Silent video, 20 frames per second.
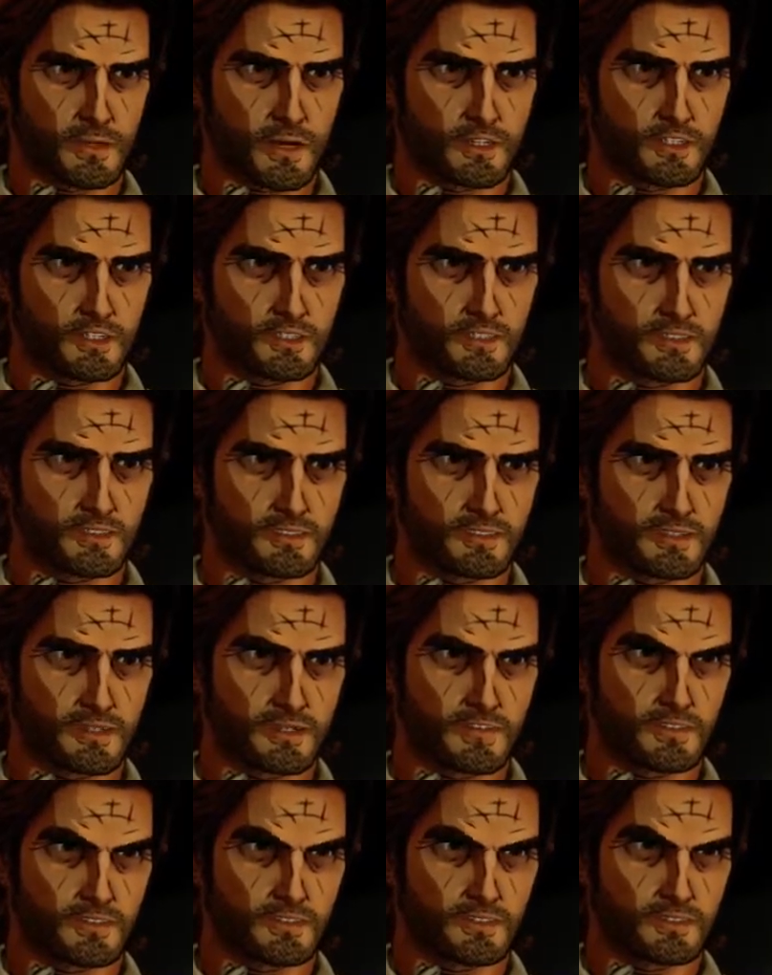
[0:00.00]
are you
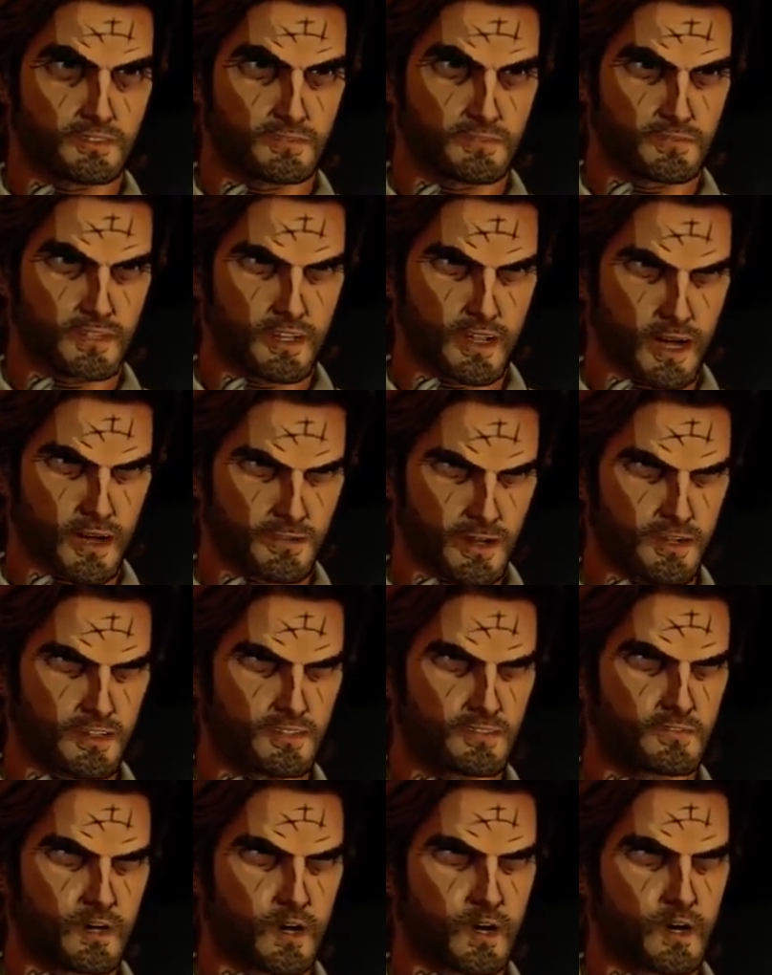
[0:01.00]
never
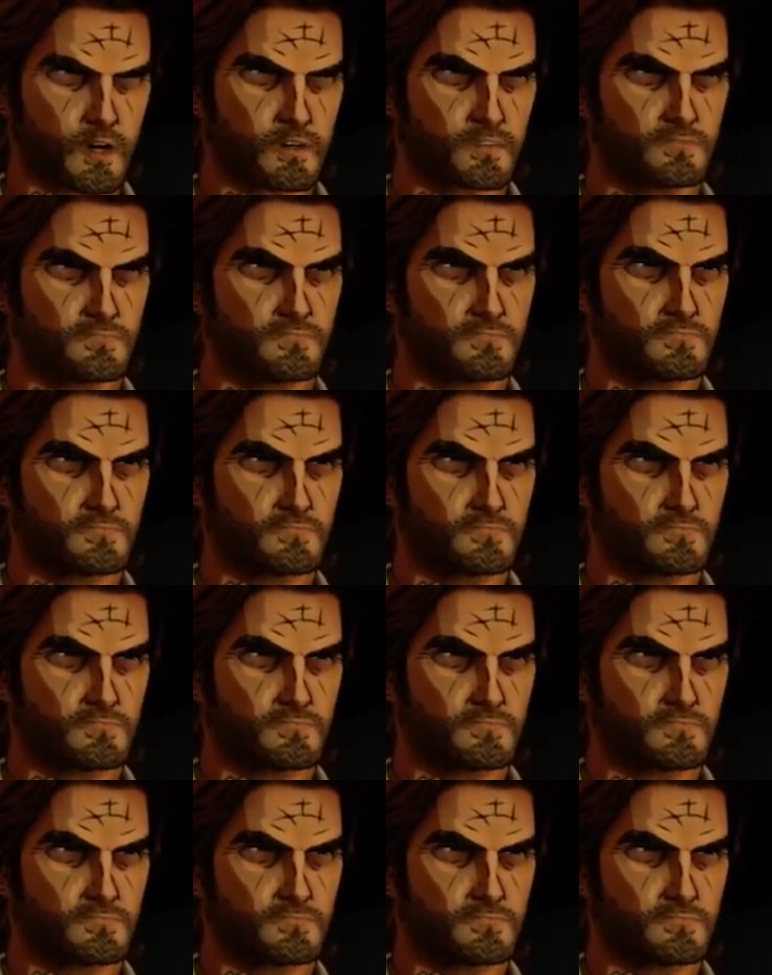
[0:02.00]
glamored, Toad?